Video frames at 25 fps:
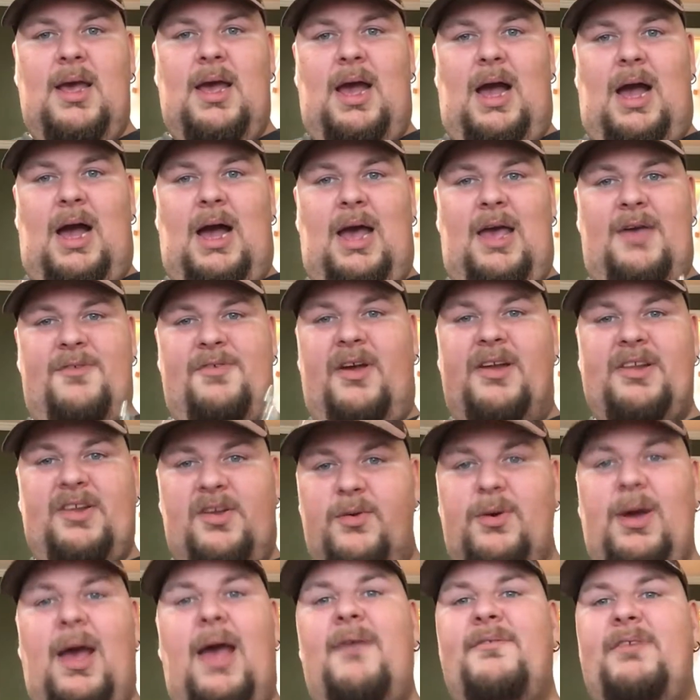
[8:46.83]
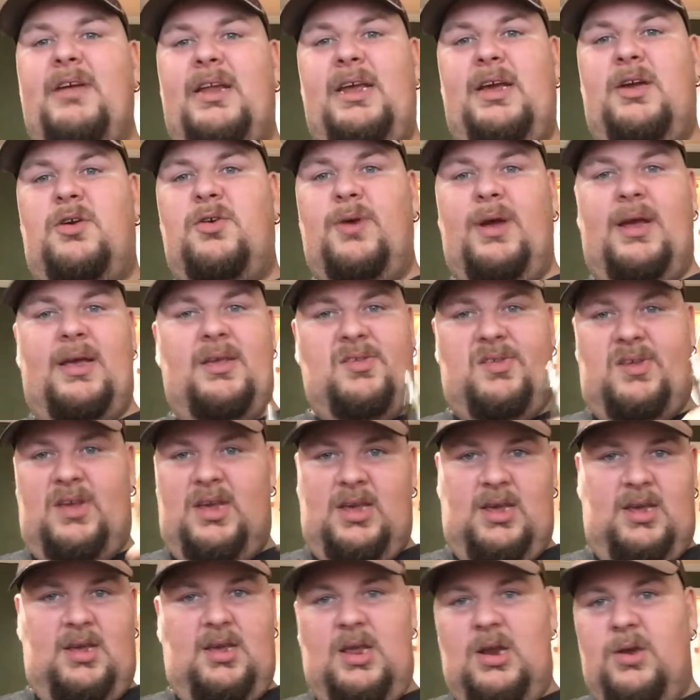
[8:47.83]
If I do have any crazy,
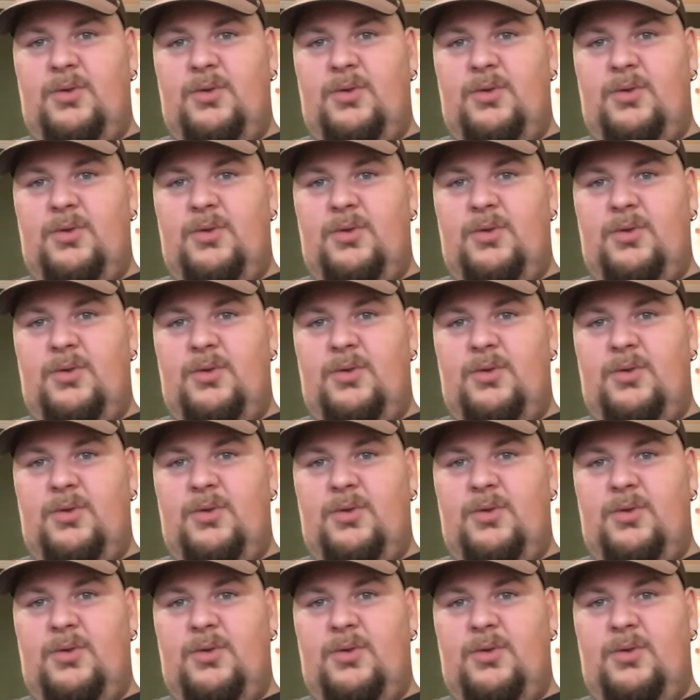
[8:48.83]
you